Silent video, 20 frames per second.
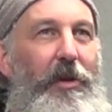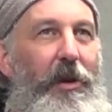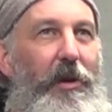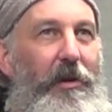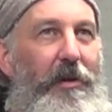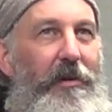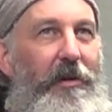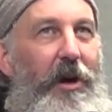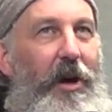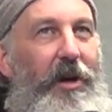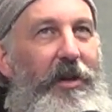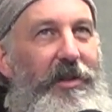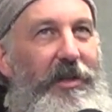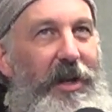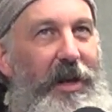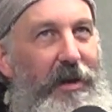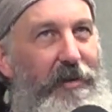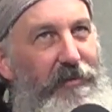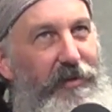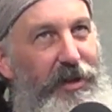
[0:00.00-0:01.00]
Not
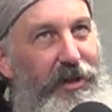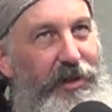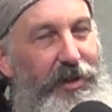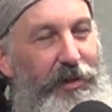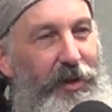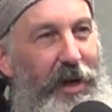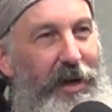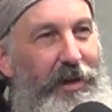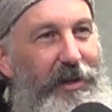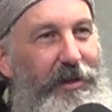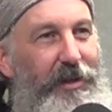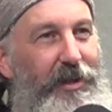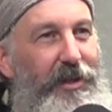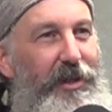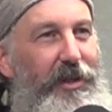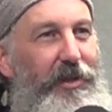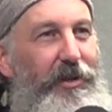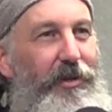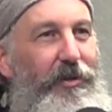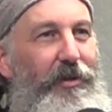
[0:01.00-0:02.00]
every Australian is
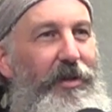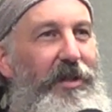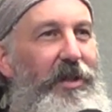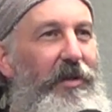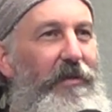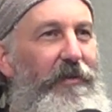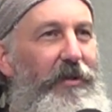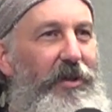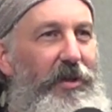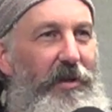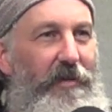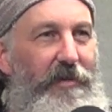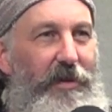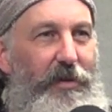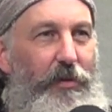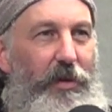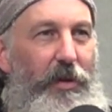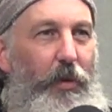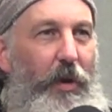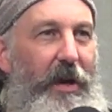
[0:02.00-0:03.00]
into the silver
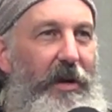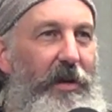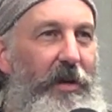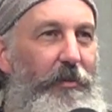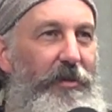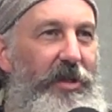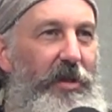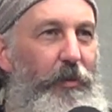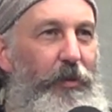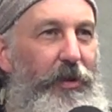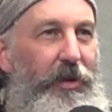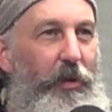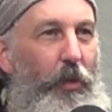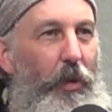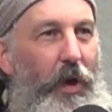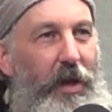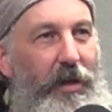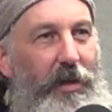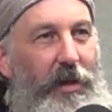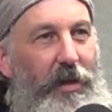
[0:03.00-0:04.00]
service where the waiter comes up with the
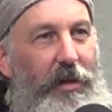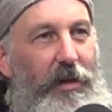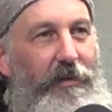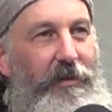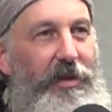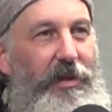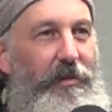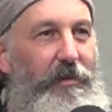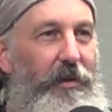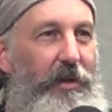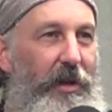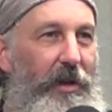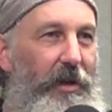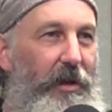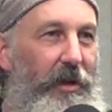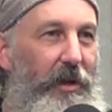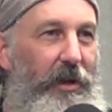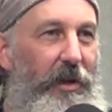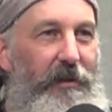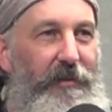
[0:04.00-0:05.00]
white gloves and
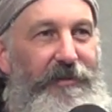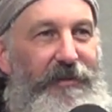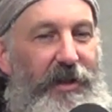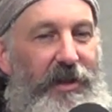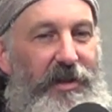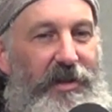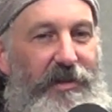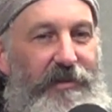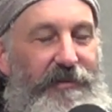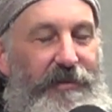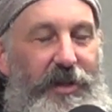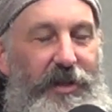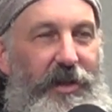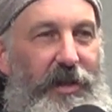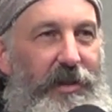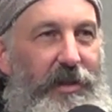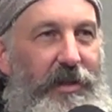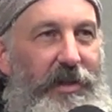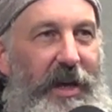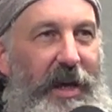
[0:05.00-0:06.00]
fillets the fish
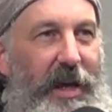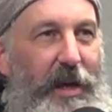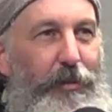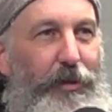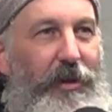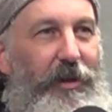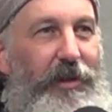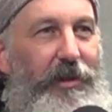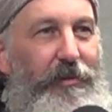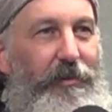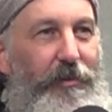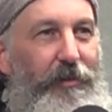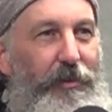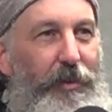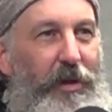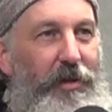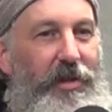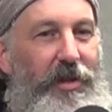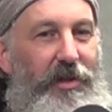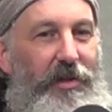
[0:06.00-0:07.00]
at the table, and
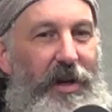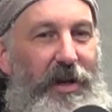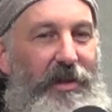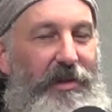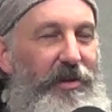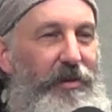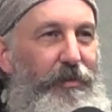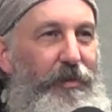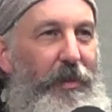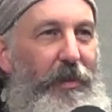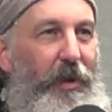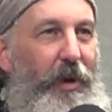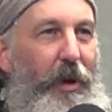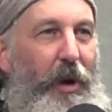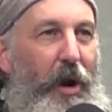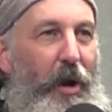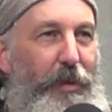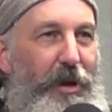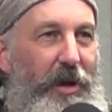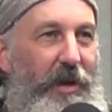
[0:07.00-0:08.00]
most Australians
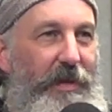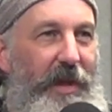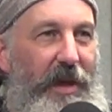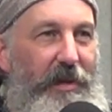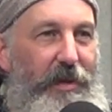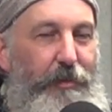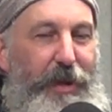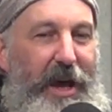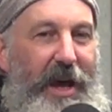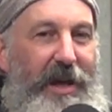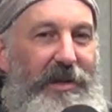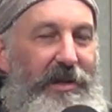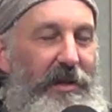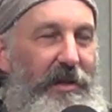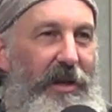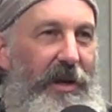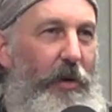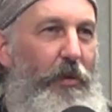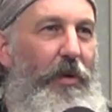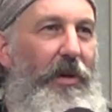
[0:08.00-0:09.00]
are beyond that. They're past it.
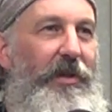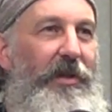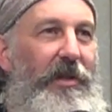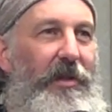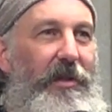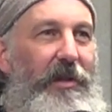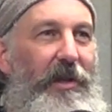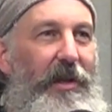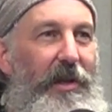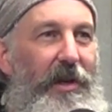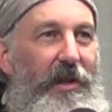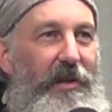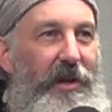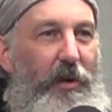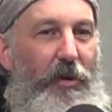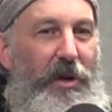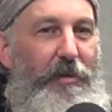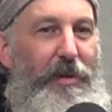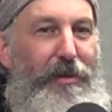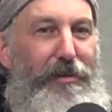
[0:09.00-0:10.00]
They don't want it. They
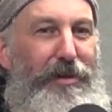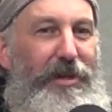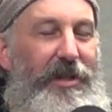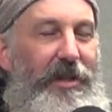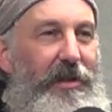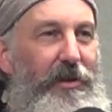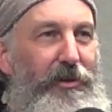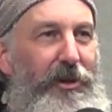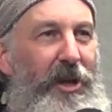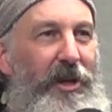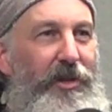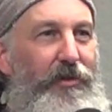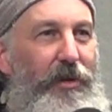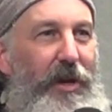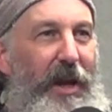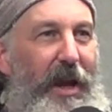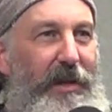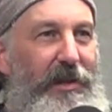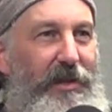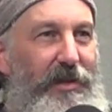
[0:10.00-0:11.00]
want to be able to sit in a nice,
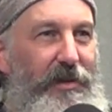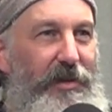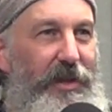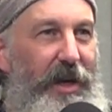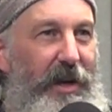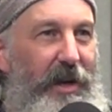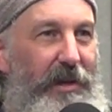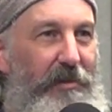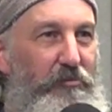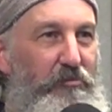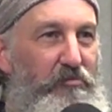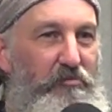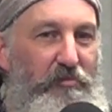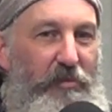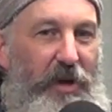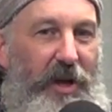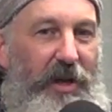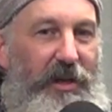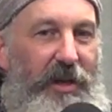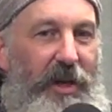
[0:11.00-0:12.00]
relaxed setting
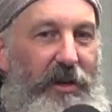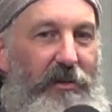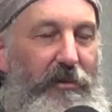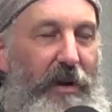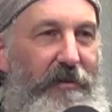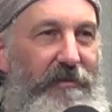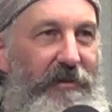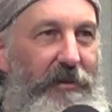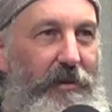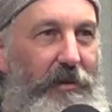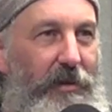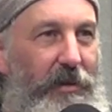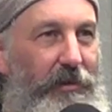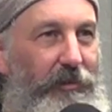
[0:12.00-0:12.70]
and get great food.